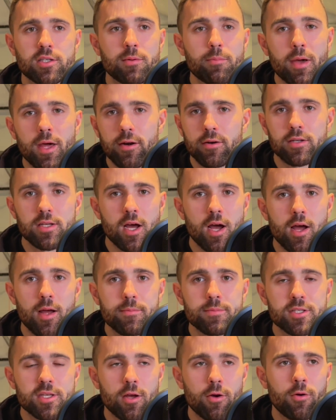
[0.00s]
a better
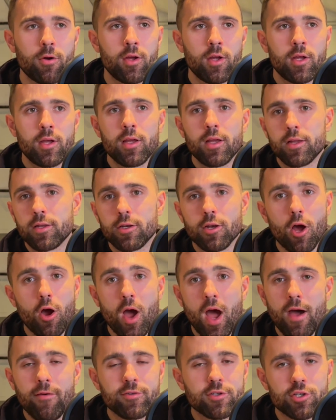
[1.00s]
time. So, you know,
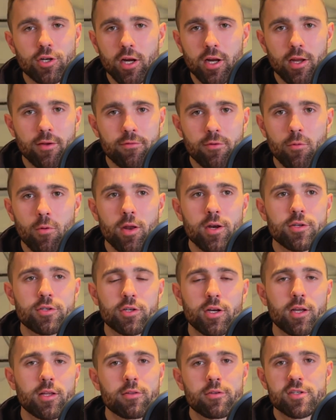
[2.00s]
have a drink if you want to
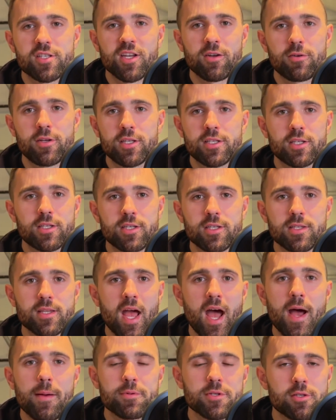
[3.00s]
drink. There's no need to just
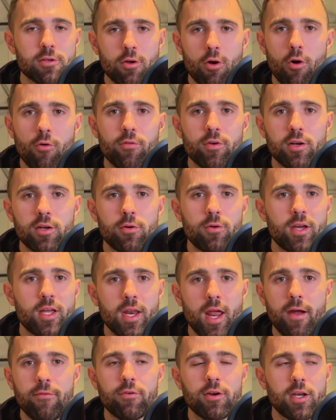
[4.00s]
absolutely overdo it
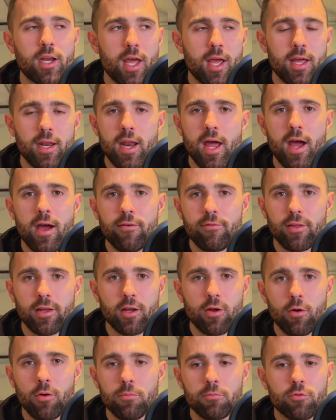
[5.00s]
every day and have like
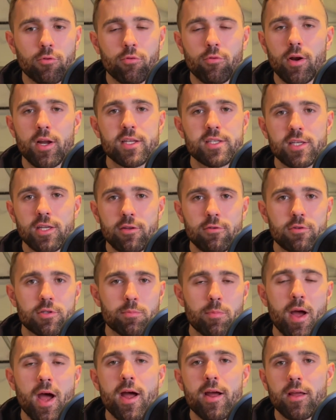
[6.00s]
a crazy huge
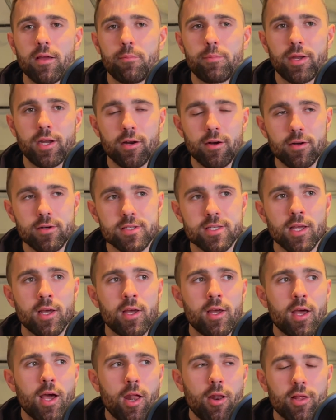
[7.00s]
pack of beers.
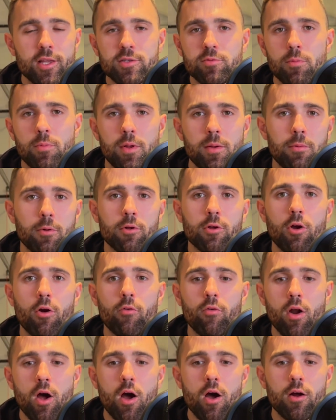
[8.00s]
I know that's where people go
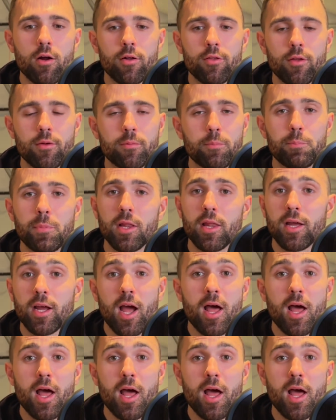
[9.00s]
wrong, or they'll be like, I